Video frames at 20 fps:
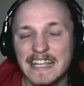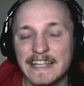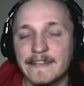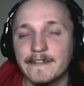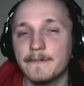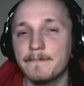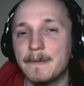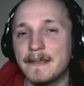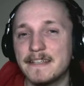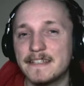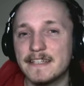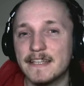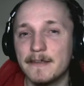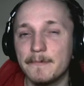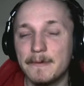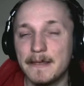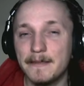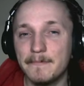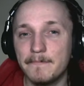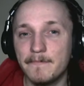It'll basically
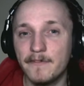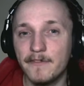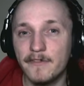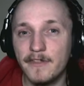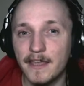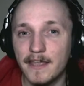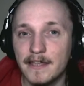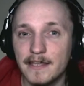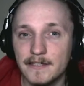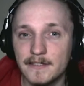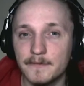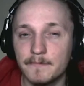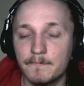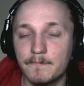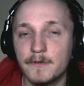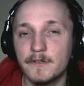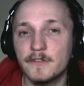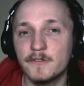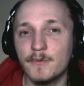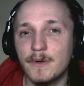be this,
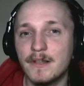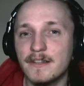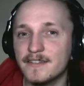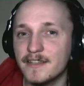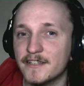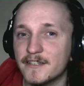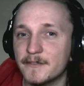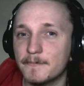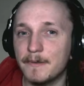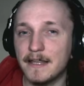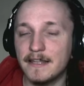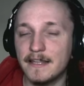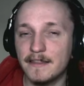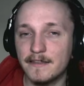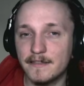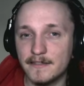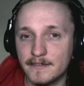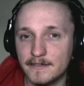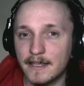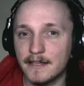but as well as explaining
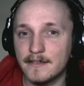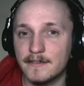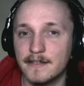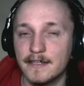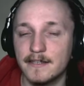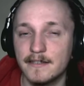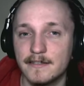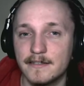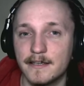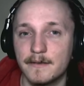the settings,